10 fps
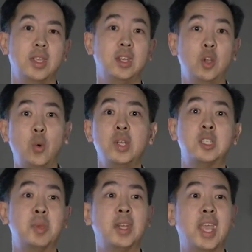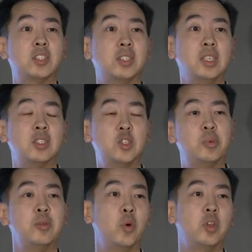and no one's been actually
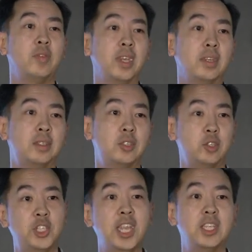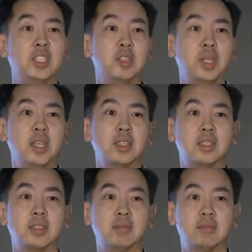super motivated to change it because